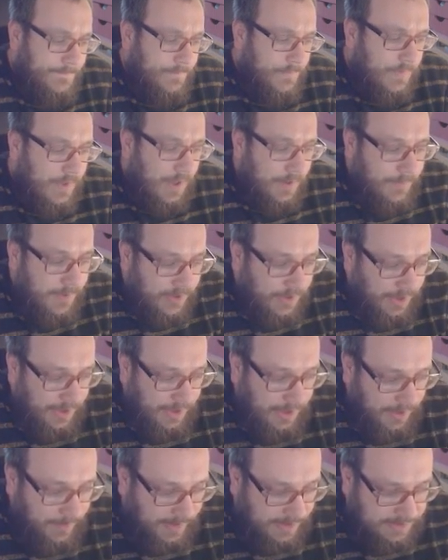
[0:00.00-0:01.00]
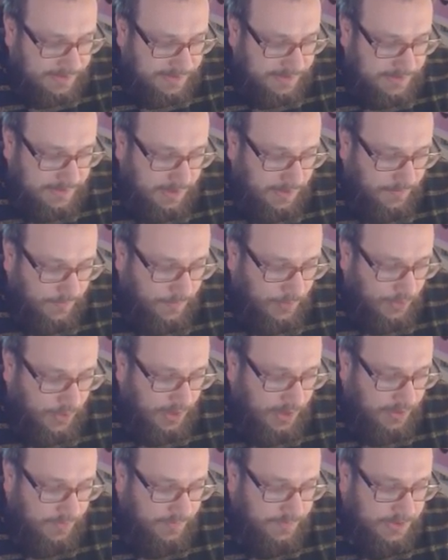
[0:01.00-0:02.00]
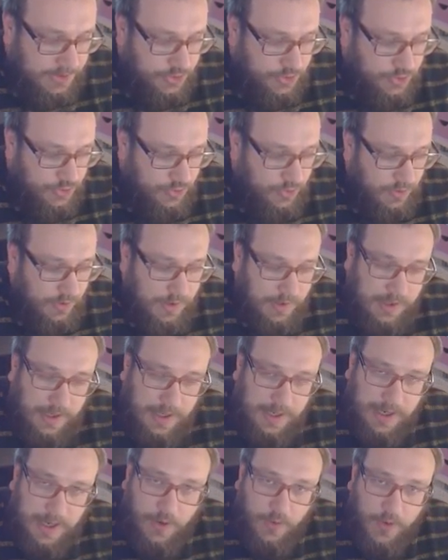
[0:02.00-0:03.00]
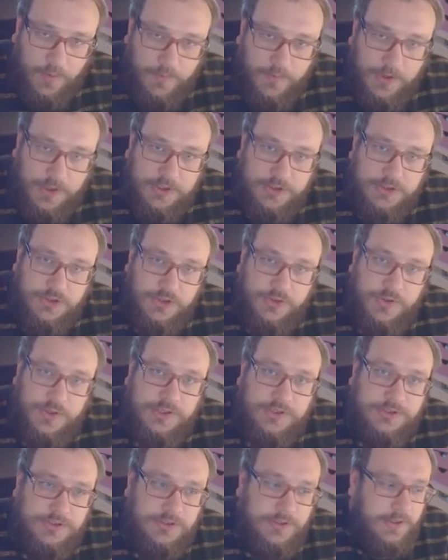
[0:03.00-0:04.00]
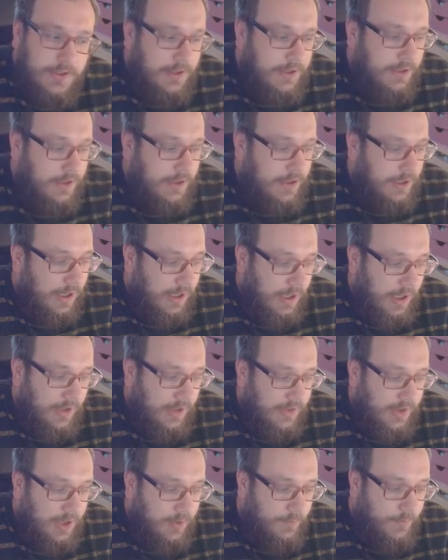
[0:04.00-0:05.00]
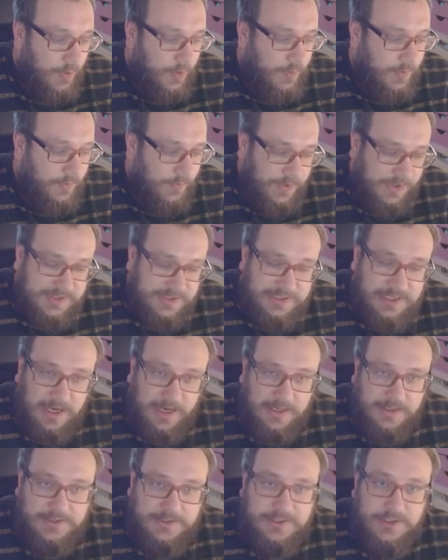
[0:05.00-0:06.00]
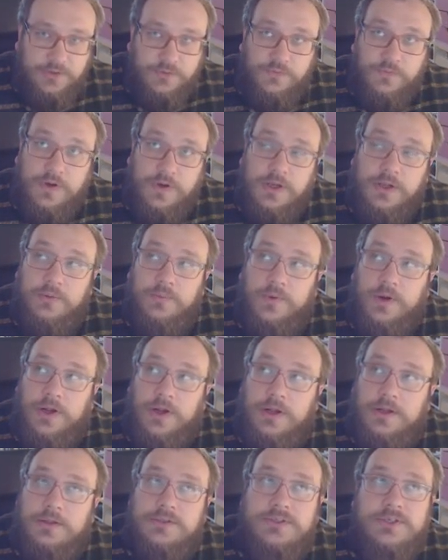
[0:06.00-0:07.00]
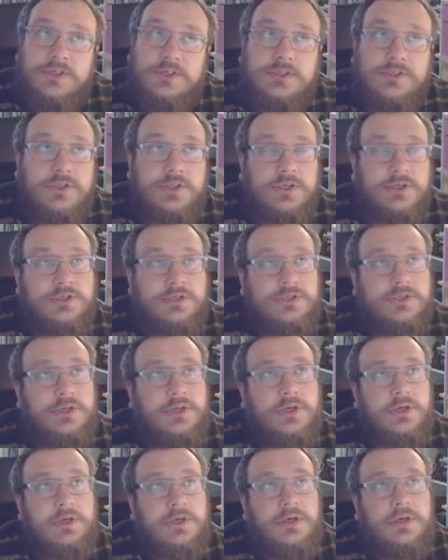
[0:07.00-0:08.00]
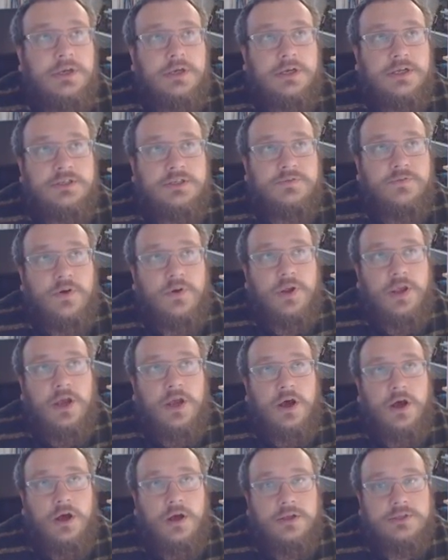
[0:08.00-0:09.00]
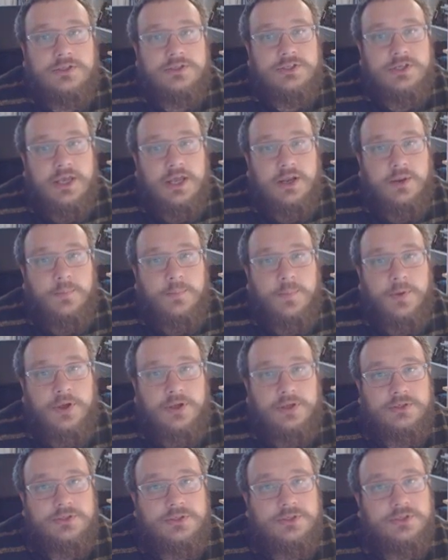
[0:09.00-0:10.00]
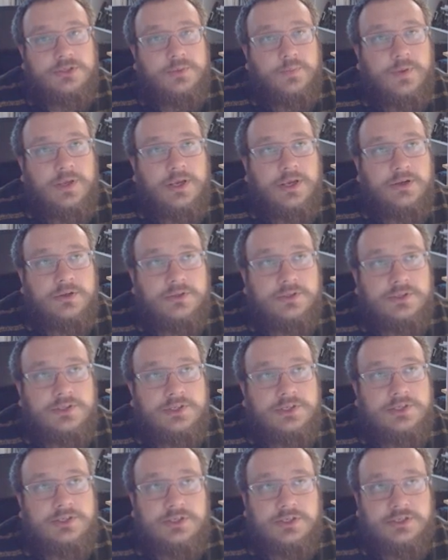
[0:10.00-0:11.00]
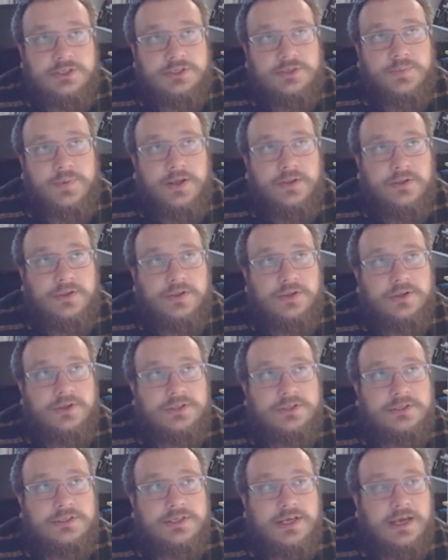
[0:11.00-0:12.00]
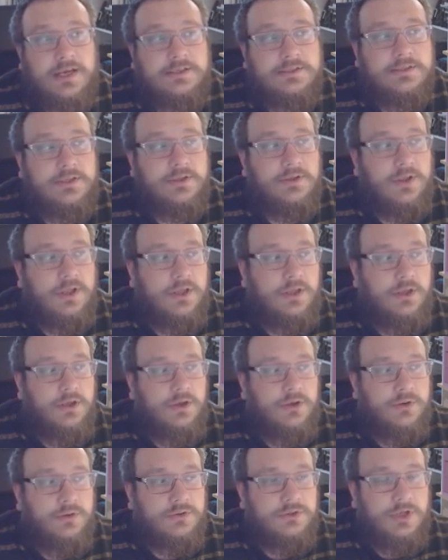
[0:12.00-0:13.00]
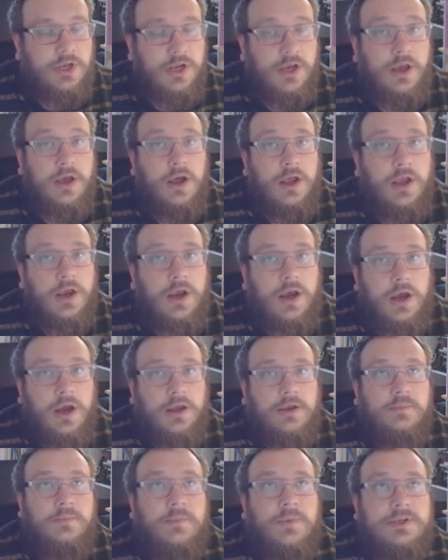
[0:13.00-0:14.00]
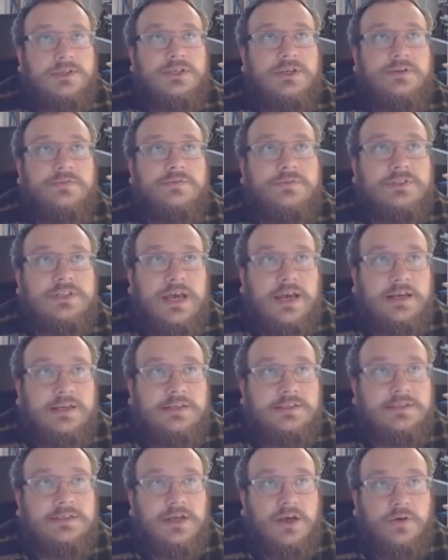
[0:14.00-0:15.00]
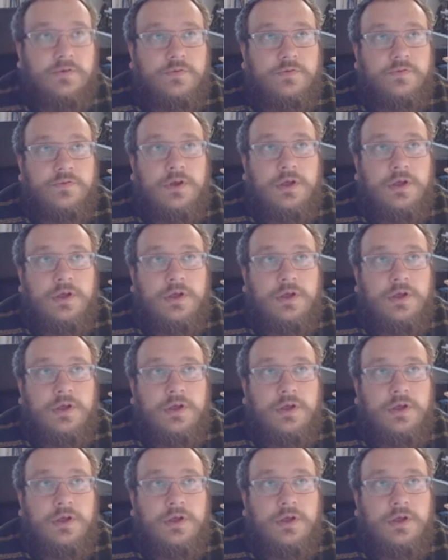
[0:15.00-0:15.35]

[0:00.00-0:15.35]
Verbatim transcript: I've been thinking about it, and I'm not 100% sure how I'm going to do this. Like, I think a problem with tags in the real world is that it's very hard to get a person to be consistent about the tags that they use. Like I myself tag stuff